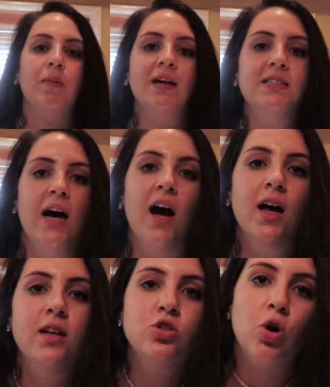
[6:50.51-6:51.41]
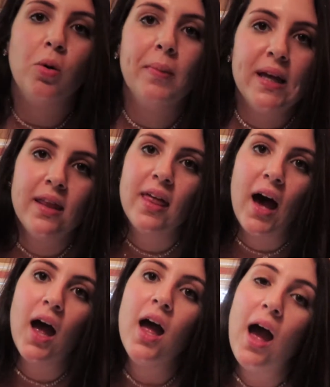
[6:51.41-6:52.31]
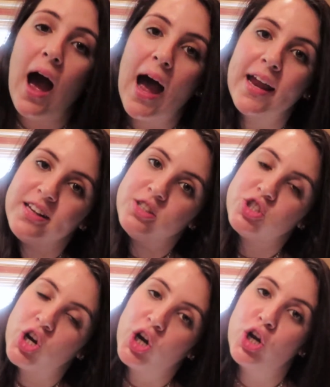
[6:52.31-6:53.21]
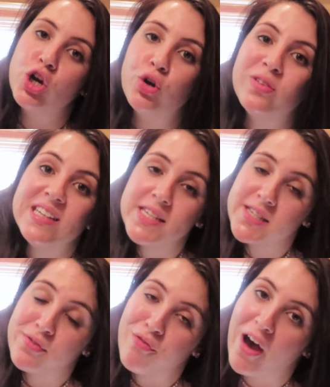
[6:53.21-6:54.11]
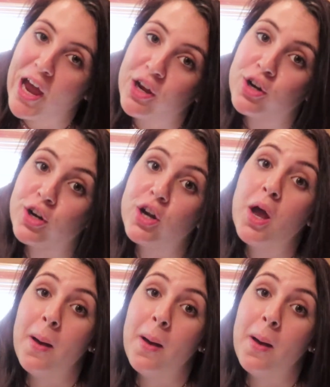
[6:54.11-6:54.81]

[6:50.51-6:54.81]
My dad told me that I can start a grease fire